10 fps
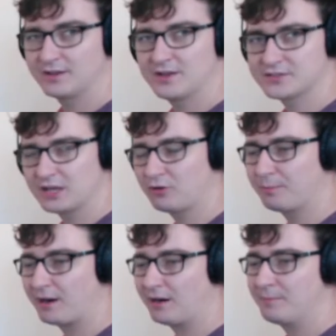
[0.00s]
So the whole
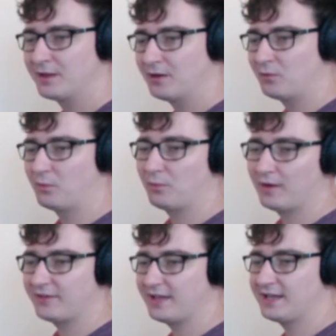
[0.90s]
bar,
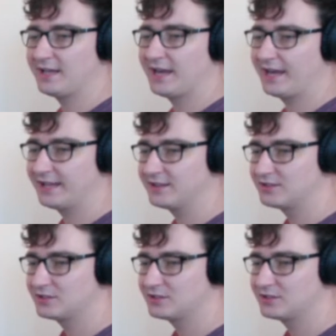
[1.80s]
one E and